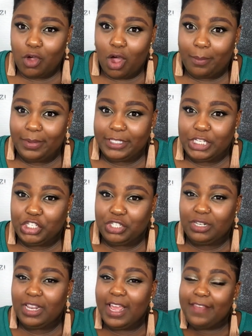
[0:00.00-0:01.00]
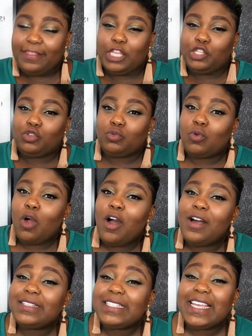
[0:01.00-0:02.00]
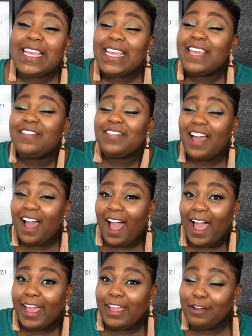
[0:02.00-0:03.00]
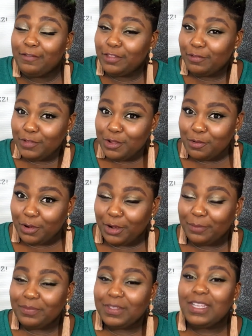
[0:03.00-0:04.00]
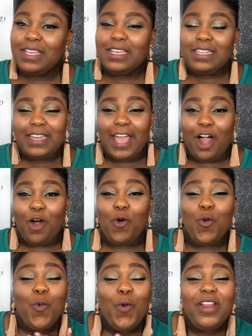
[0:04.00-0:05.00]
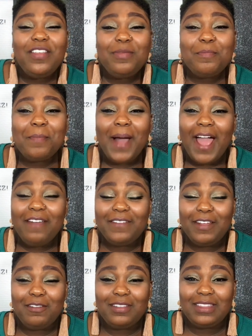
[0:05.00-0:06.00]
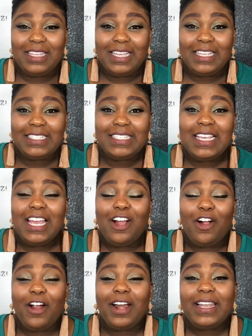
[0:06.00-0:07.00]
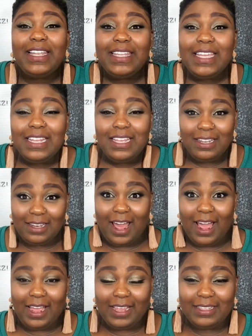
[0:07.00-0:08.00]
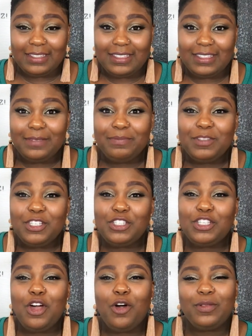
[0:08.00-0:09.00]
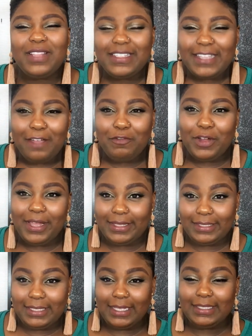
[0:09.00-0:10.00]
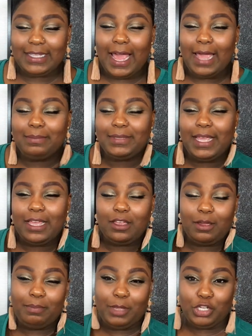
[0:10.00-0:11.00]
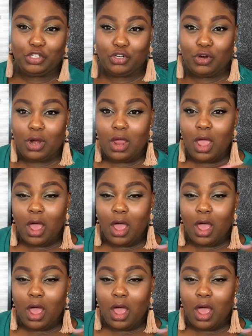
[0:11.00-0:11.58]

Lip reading: composition that draws in the eye of the viewer. Now, one of my favorite things are leading lines. So let's say, for instance, I'm taking a picture